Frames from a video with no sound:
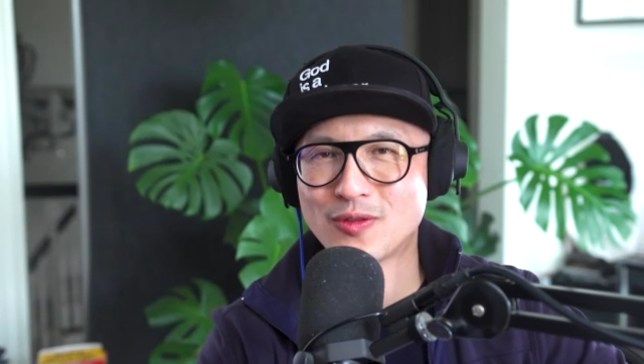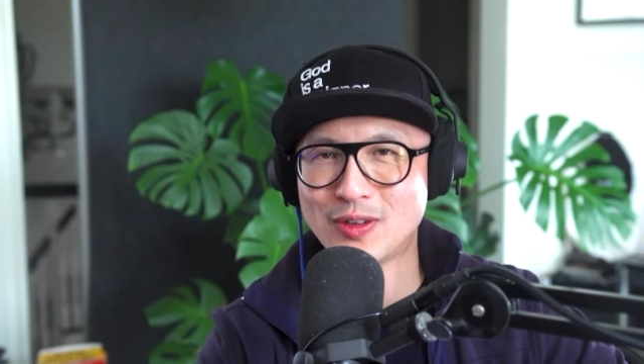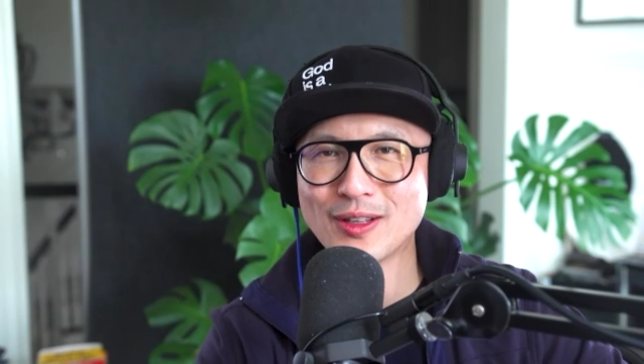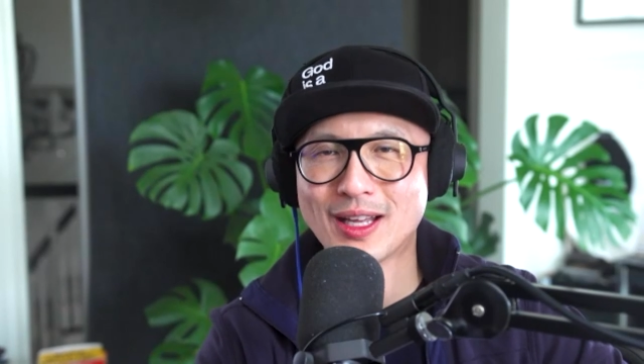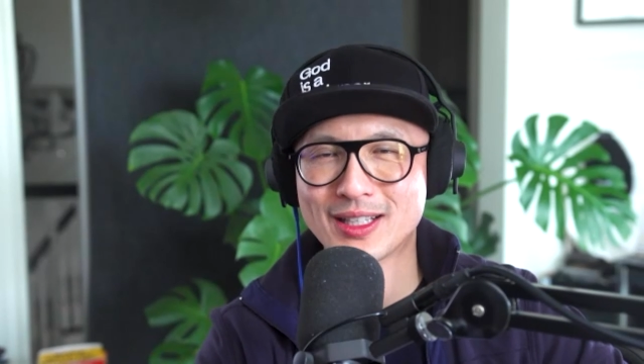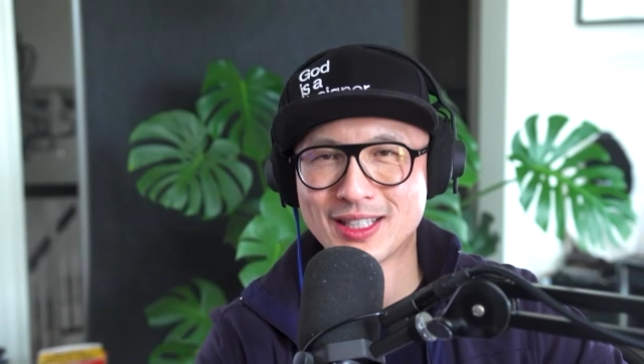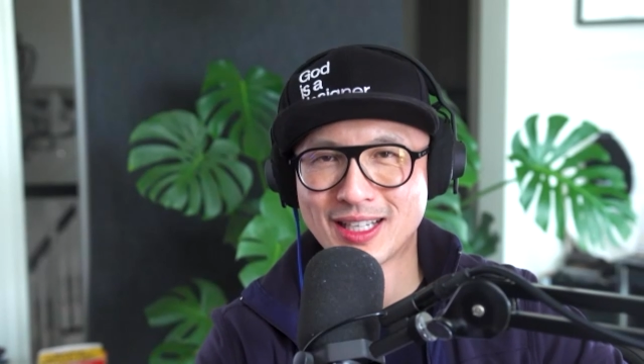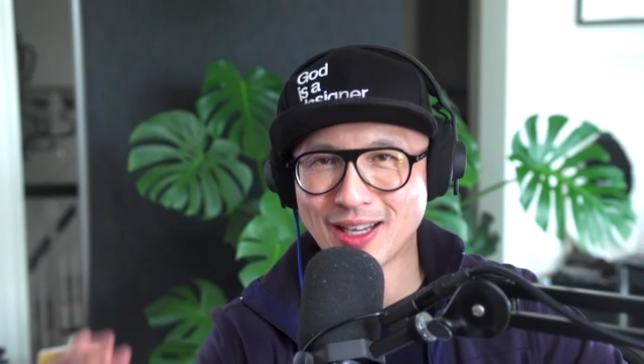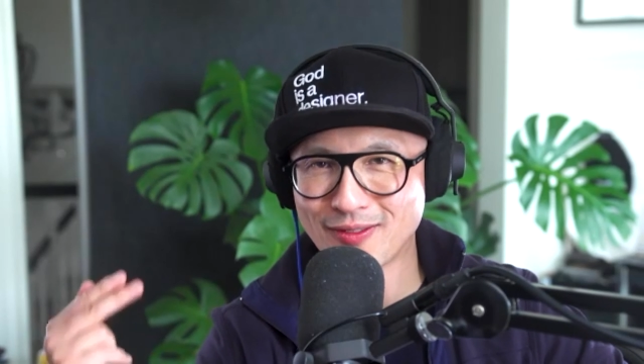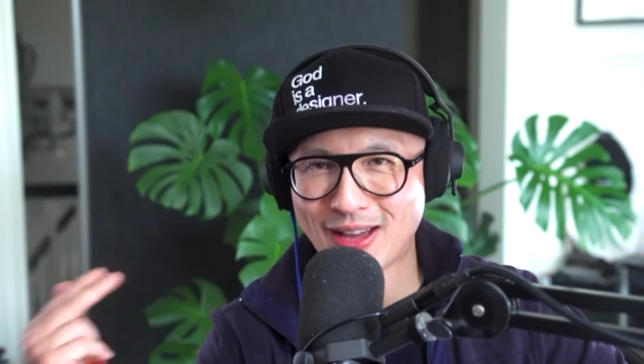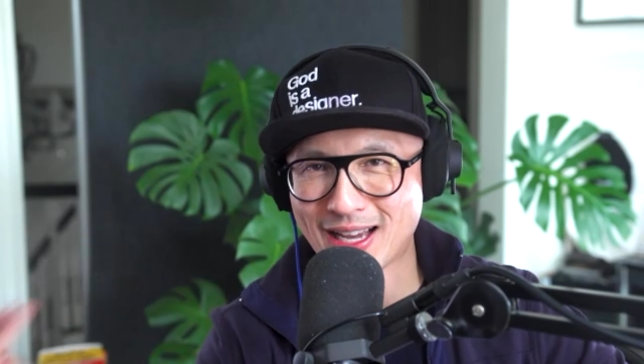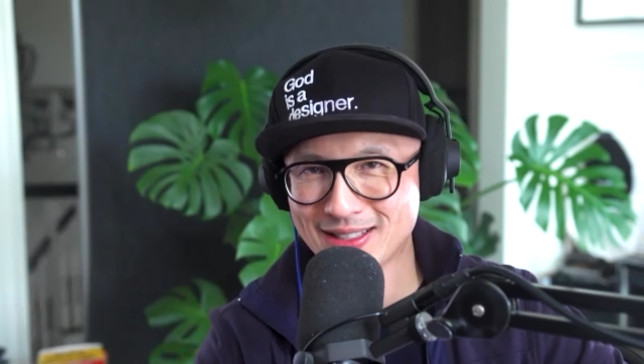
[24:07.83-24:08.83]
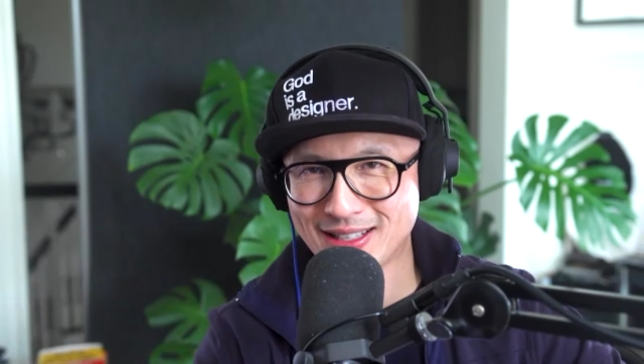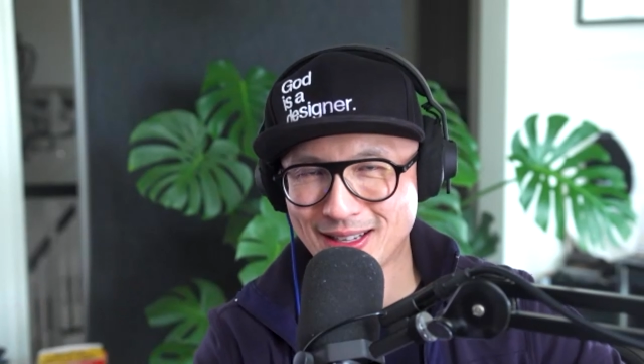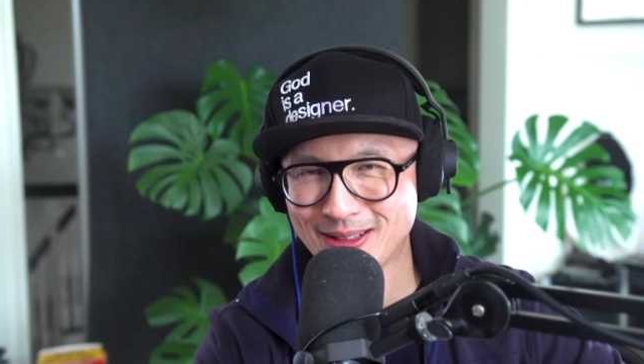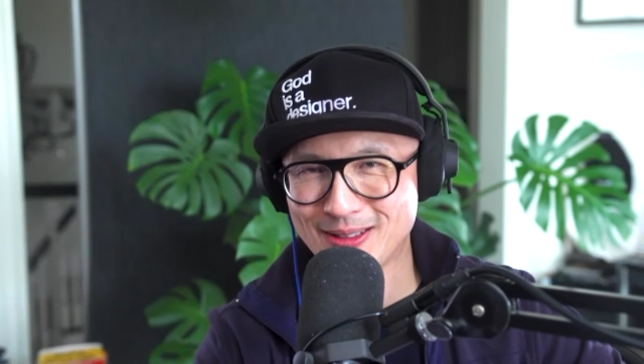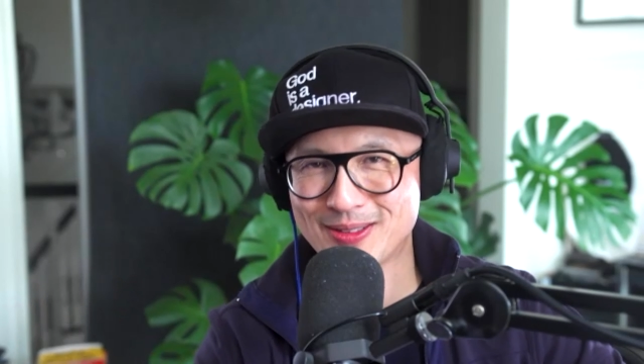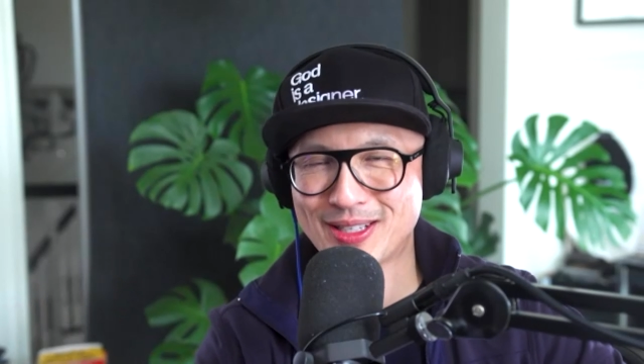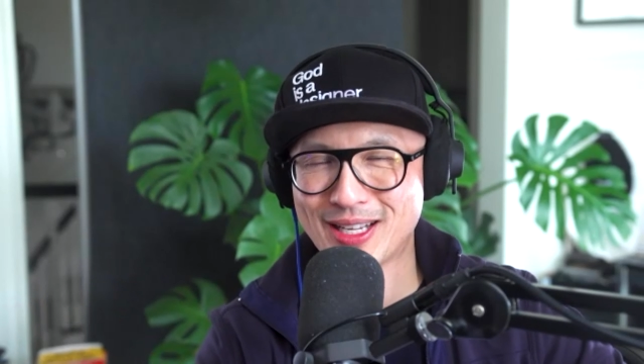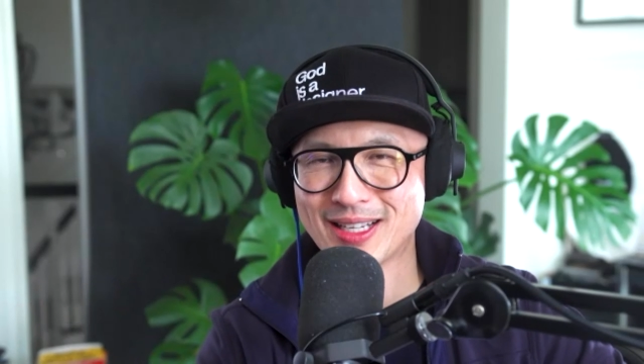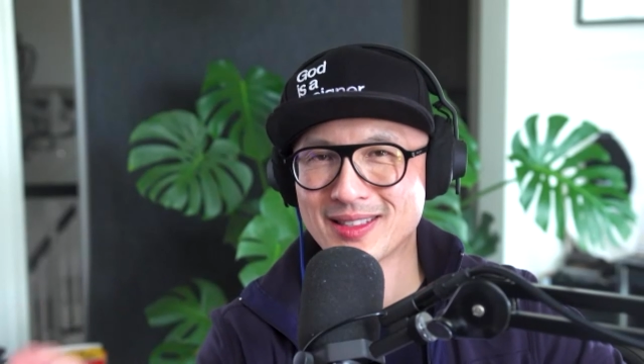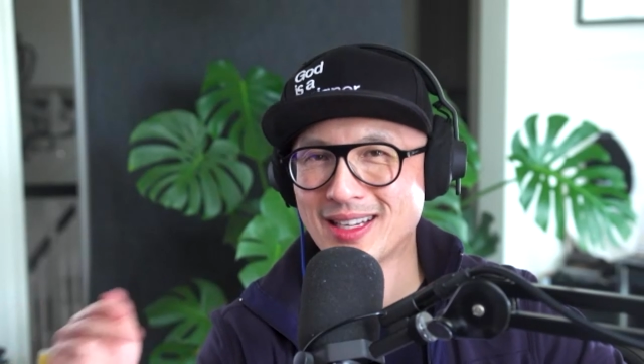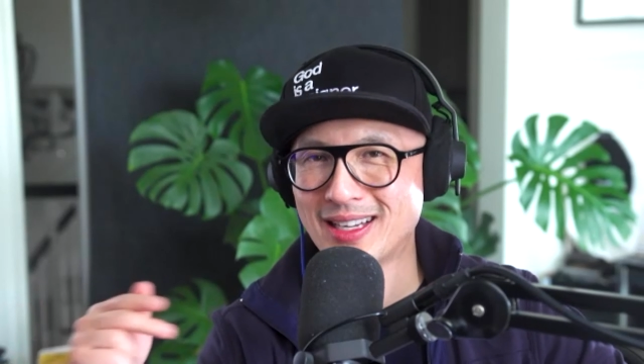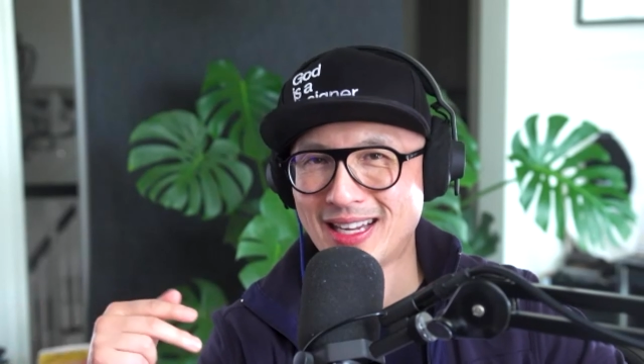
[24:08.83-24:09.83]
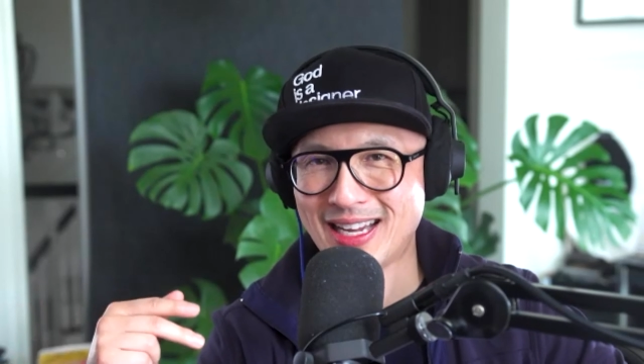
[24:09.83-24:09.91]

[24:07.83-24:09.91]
feel like to get vaccinated these days,